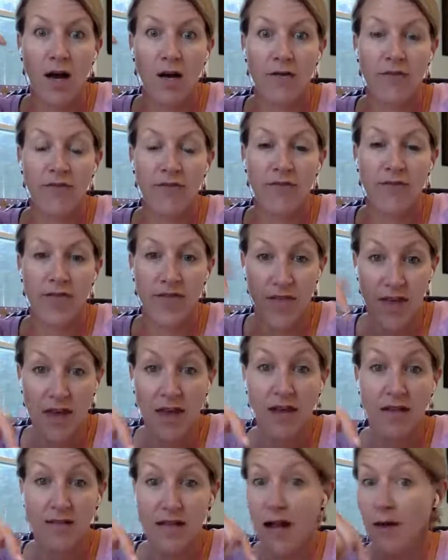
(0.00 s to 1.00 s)
of
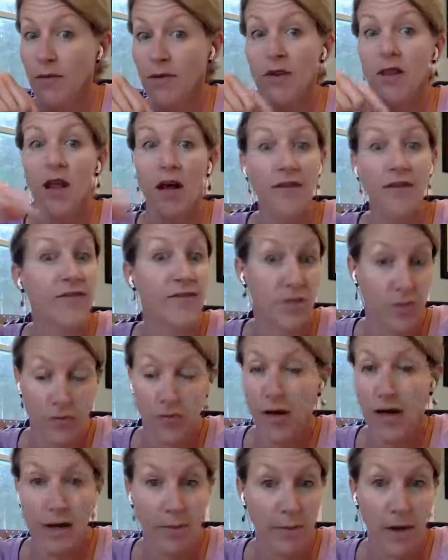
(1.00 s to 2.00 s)
things, I would love
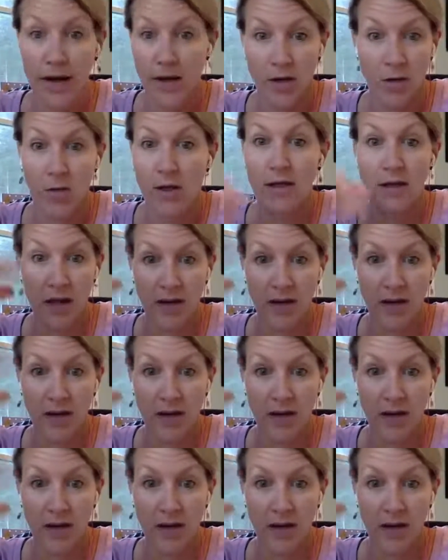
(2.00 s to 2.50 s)
to run it by you.